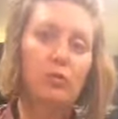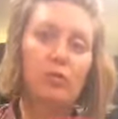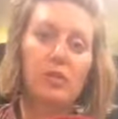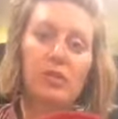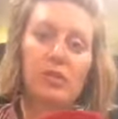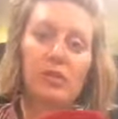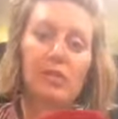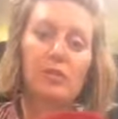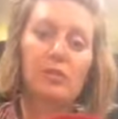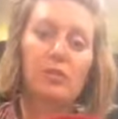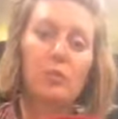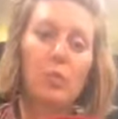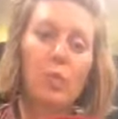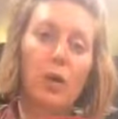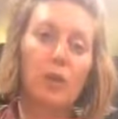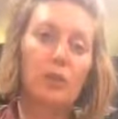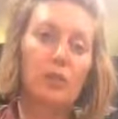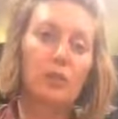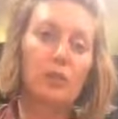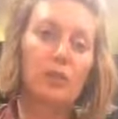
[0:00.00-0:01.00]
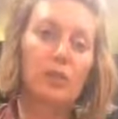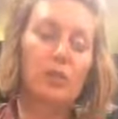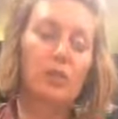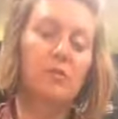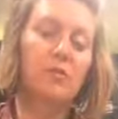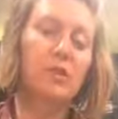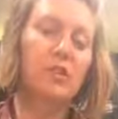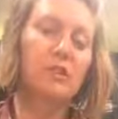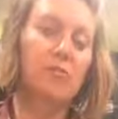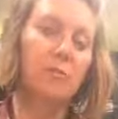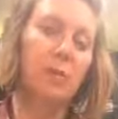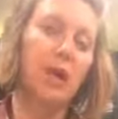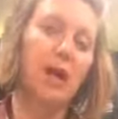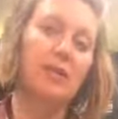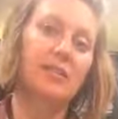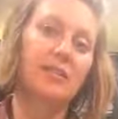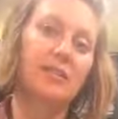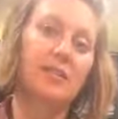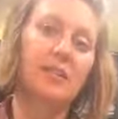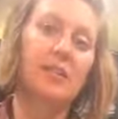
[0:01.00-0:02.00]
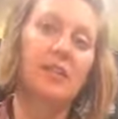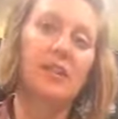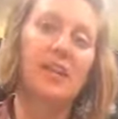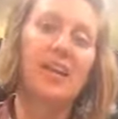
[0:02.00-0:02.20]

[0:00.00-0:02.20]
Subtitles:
this can do 1 or 2 servings of pasta